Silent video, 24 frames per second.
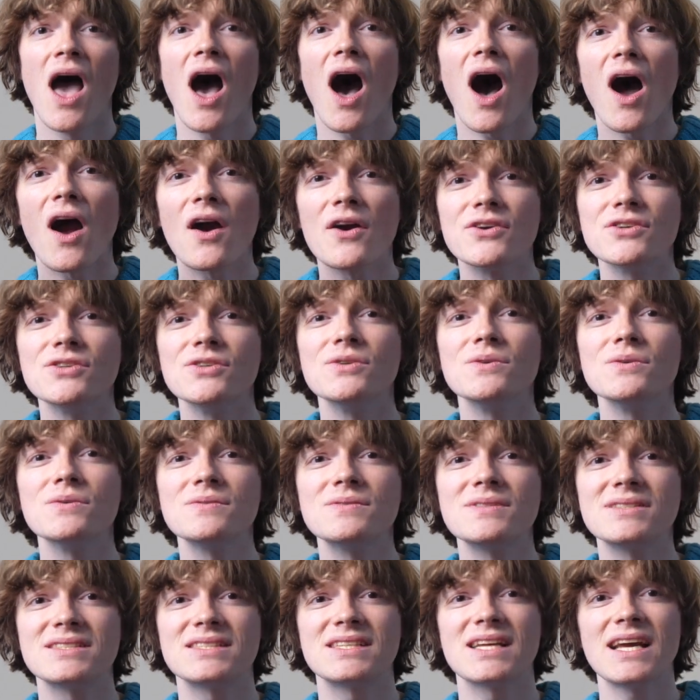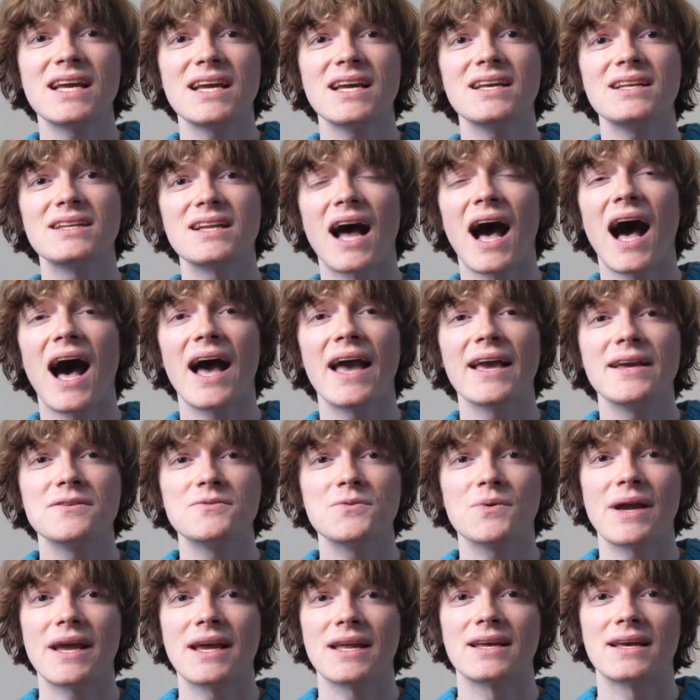Are you staying
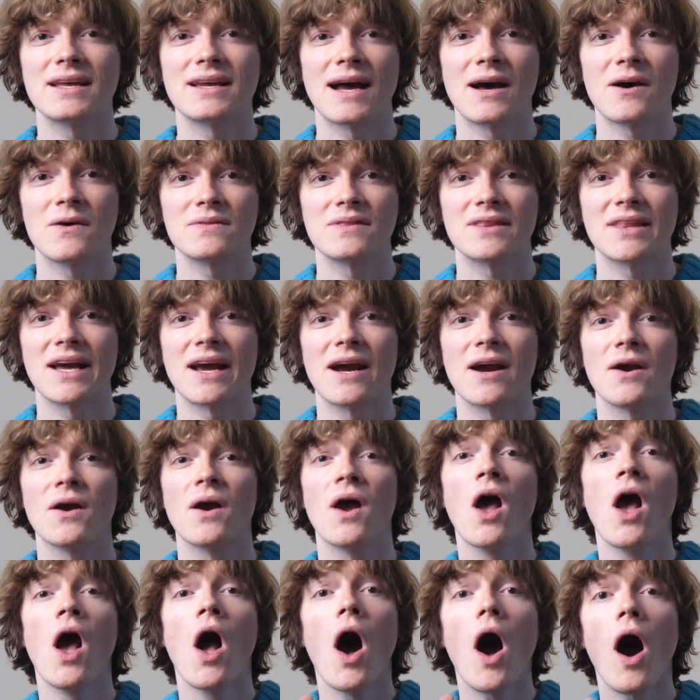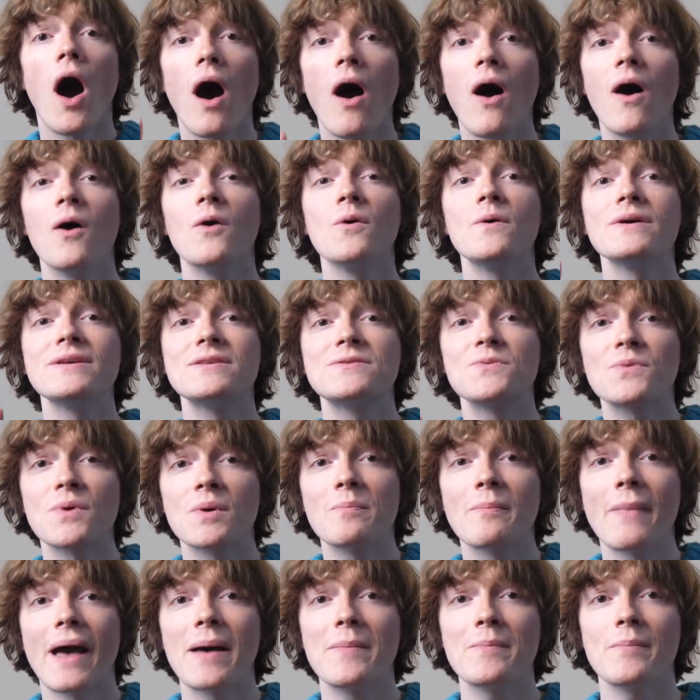hydrated out there? Always
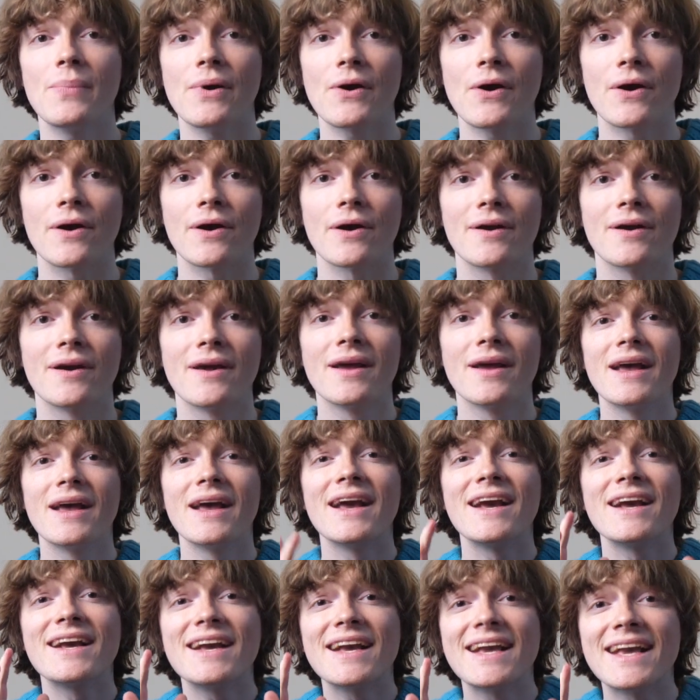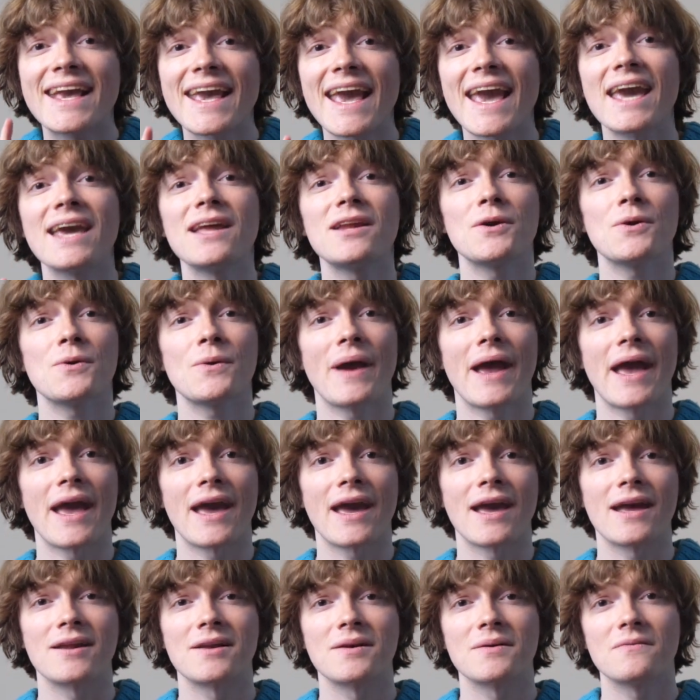remember,
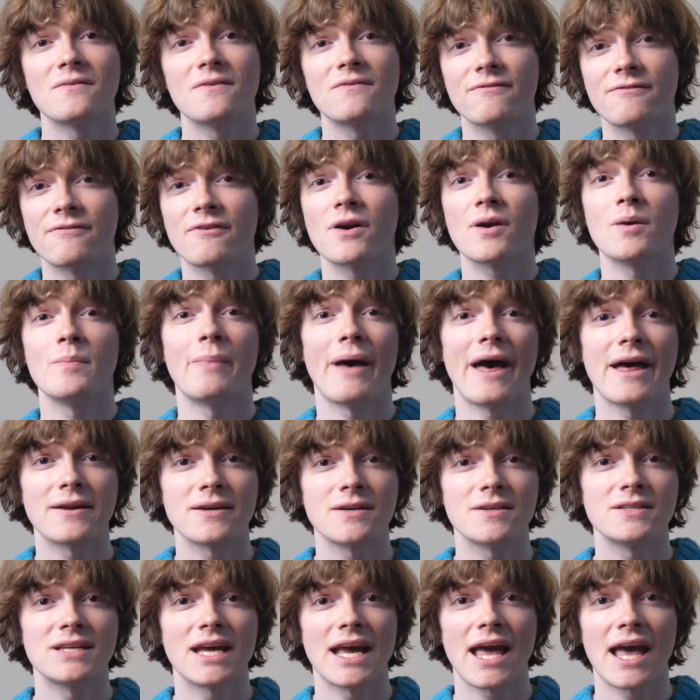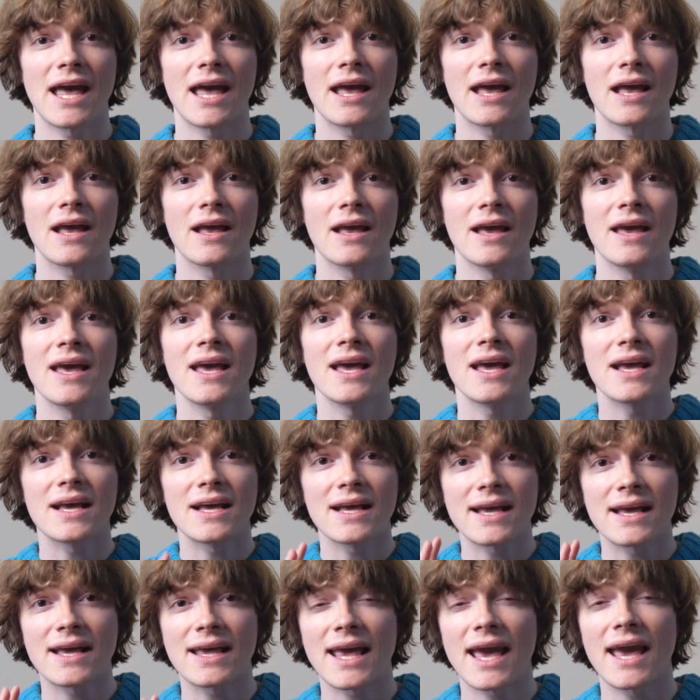Gatorade for a better day.
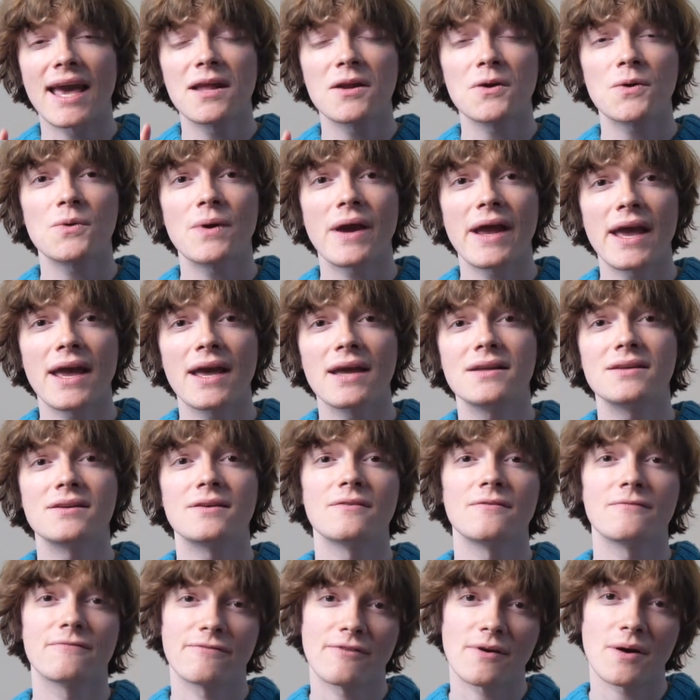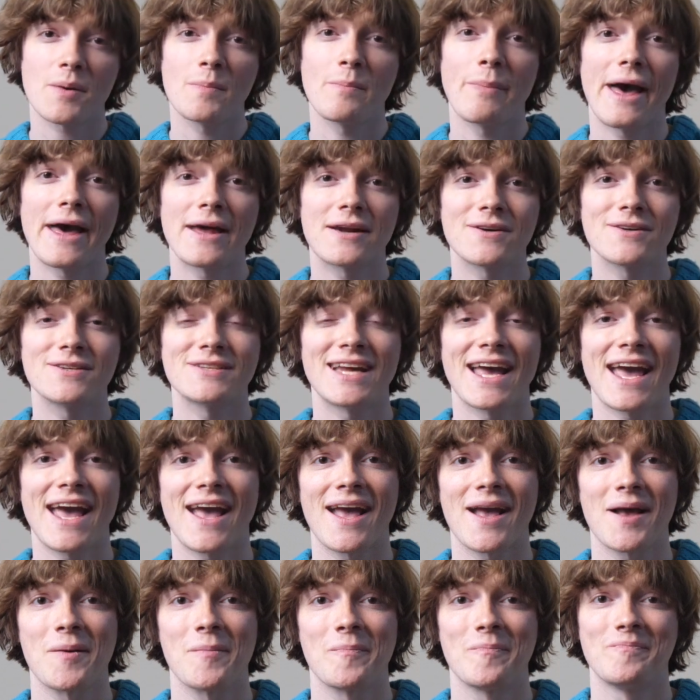Gatorade for a better
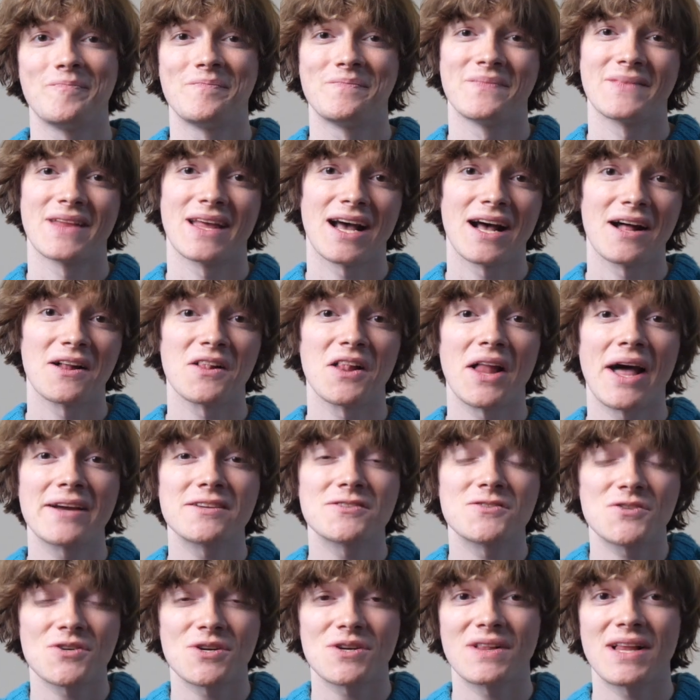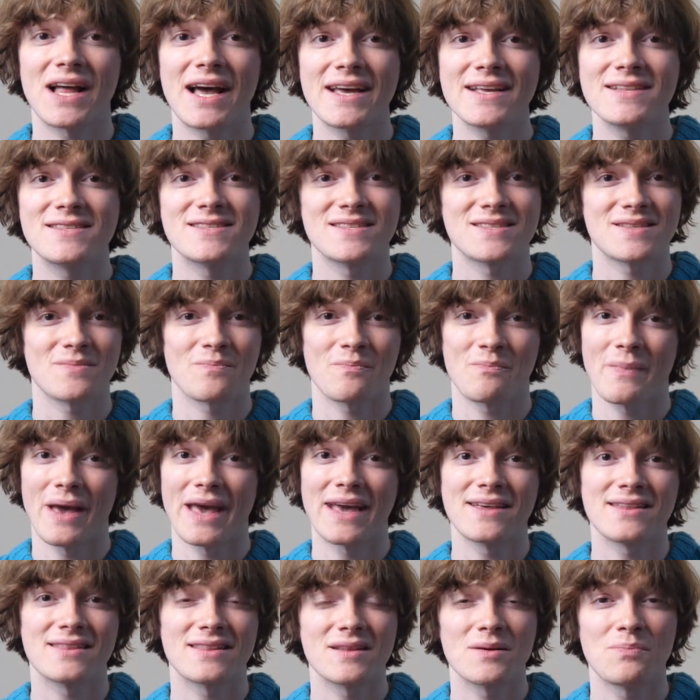day. Electrolytes
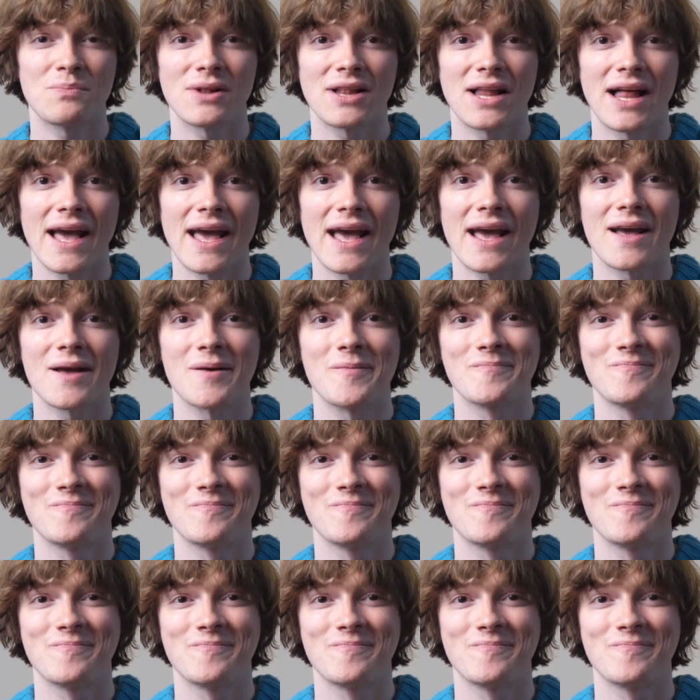make the play.